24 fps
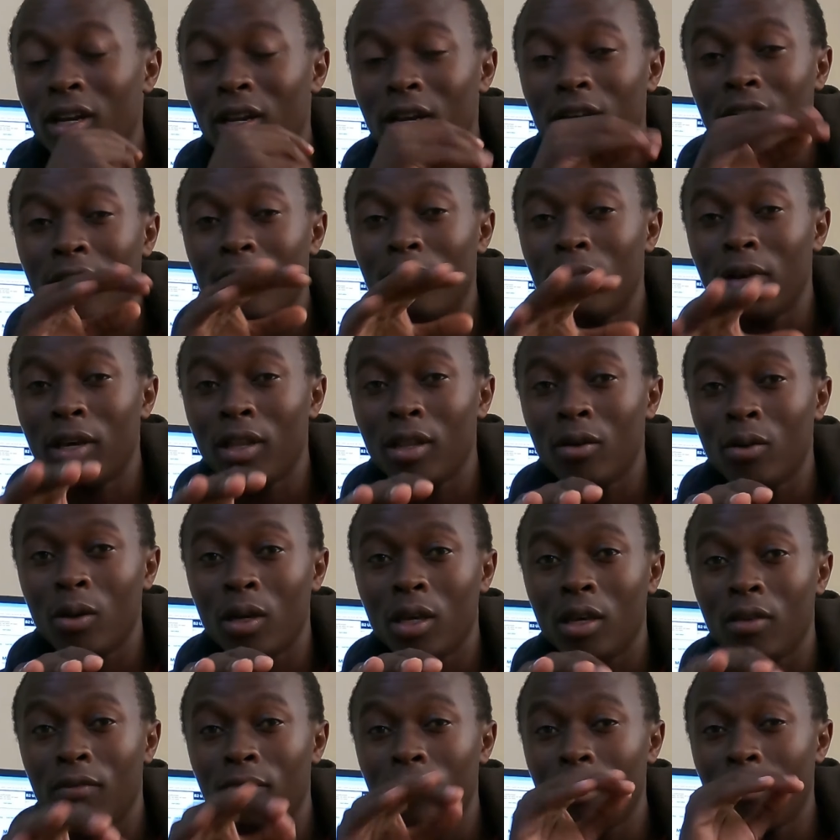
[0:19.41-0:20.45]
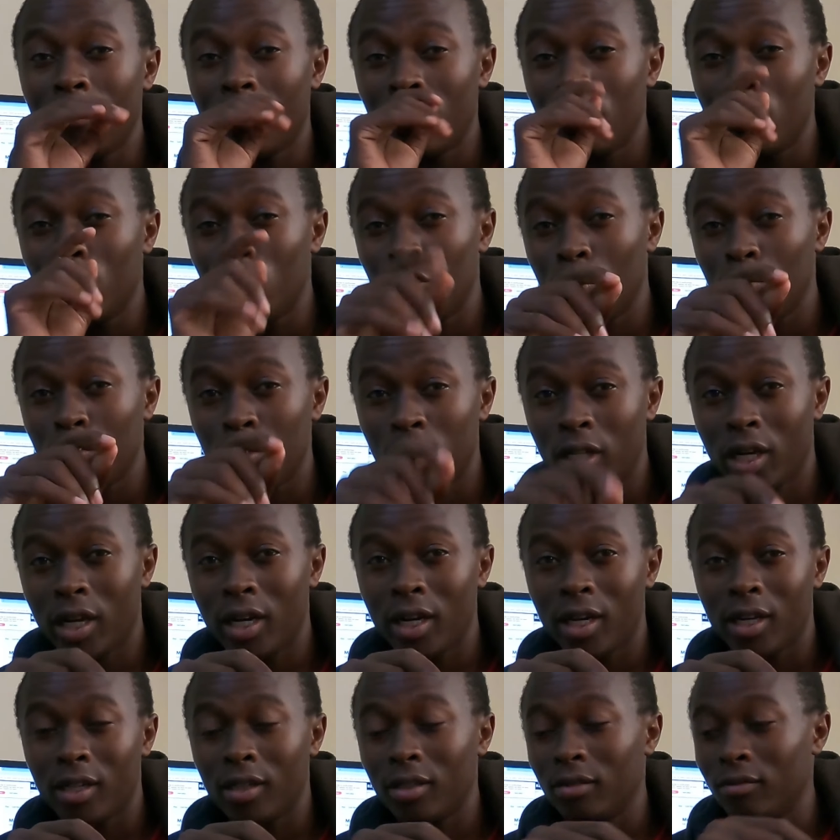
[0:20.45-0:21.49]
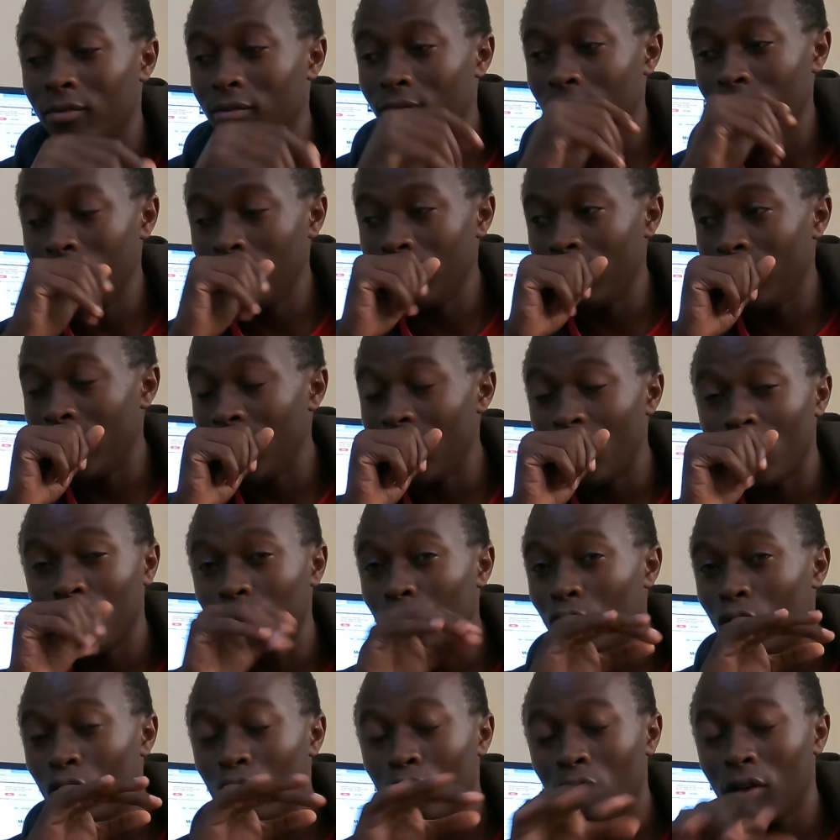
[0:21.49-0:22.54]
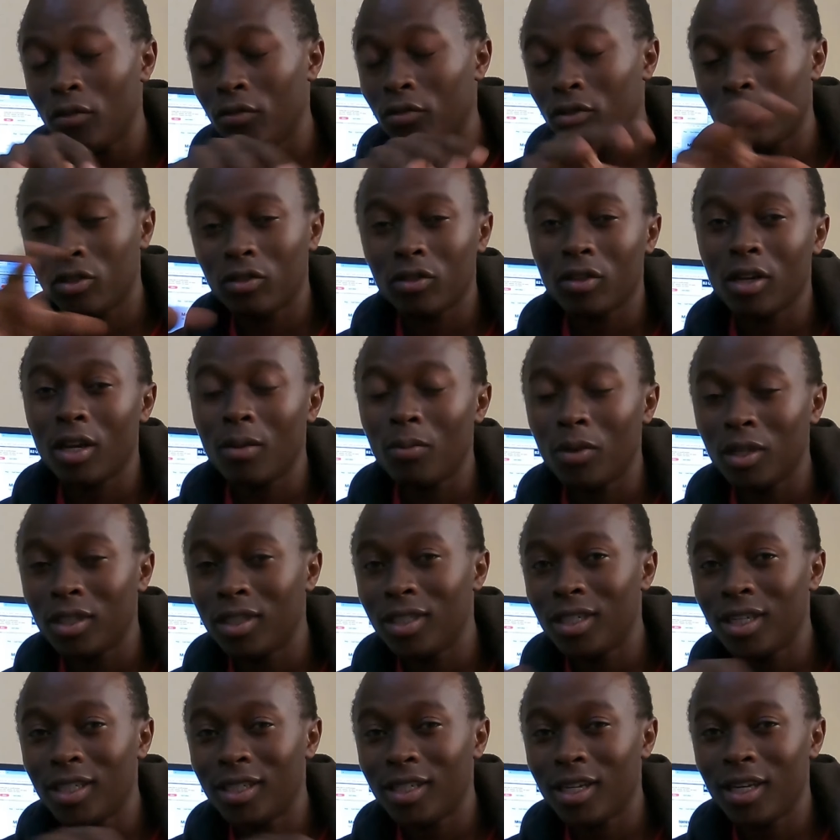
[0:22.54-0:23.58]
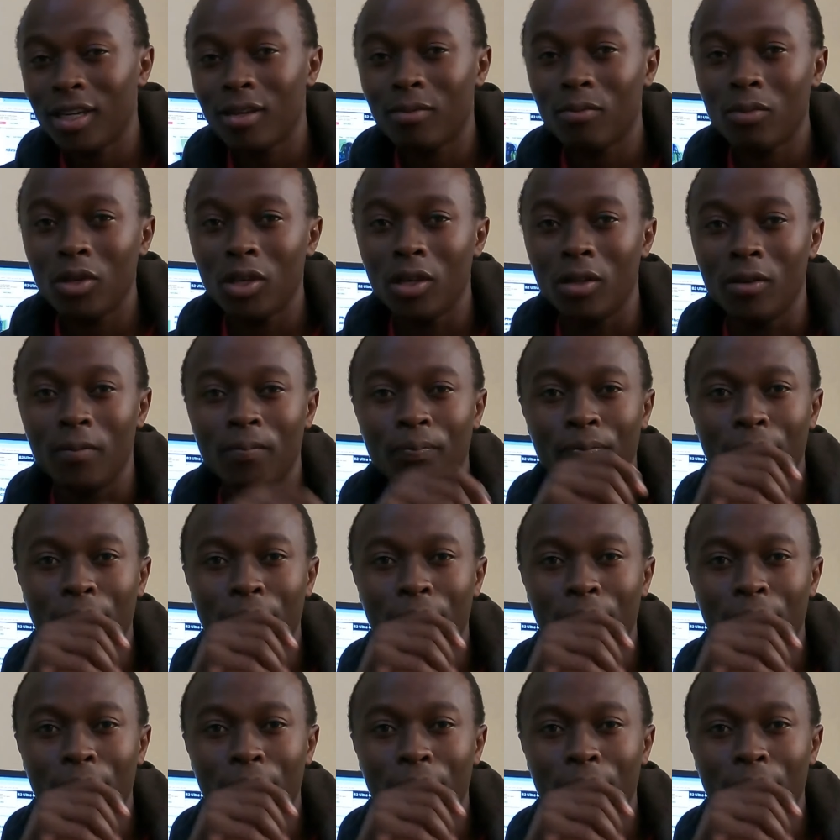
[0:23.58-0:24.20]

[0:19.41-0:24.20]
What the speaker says: And by the way, if you have a YouTube channel and you're also looking for subscribers just like me,